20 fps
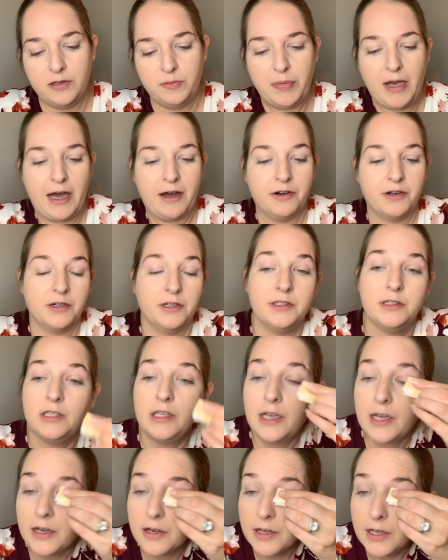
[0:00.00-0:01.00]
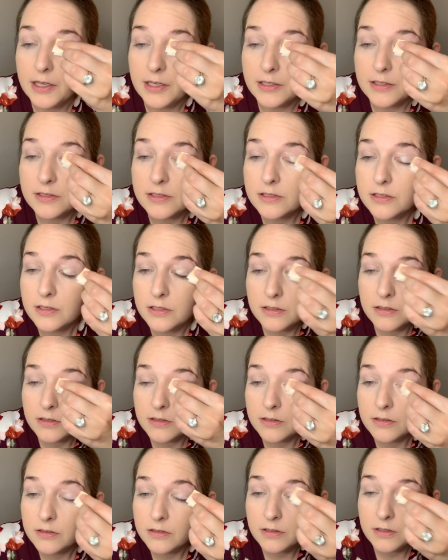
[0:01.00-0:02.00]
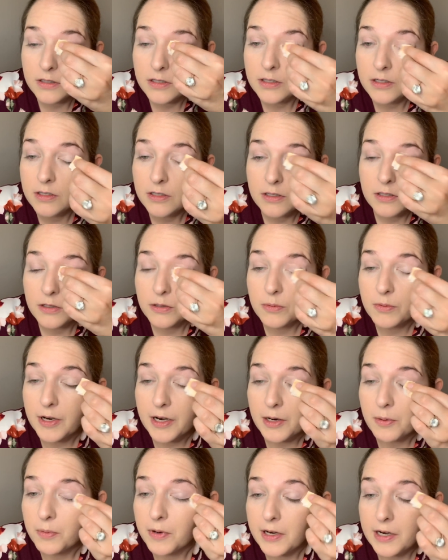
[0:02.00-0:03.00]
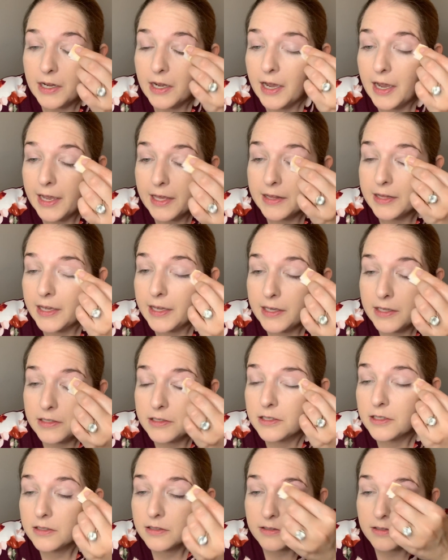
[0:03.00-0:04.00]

powder in the areas where I want to highlight.